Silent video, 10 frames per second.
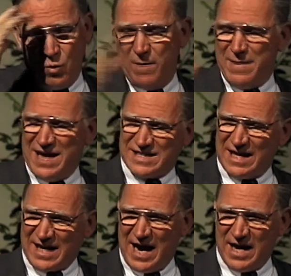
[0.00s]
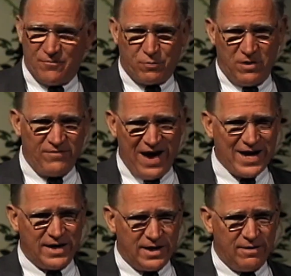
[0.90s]
What makes that kind of
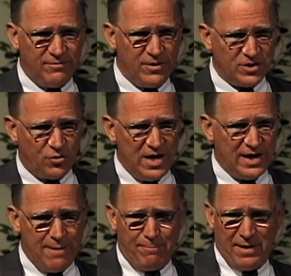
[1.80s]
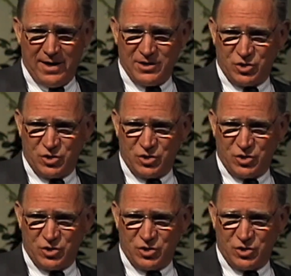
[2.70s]
provocative, the Greek Empire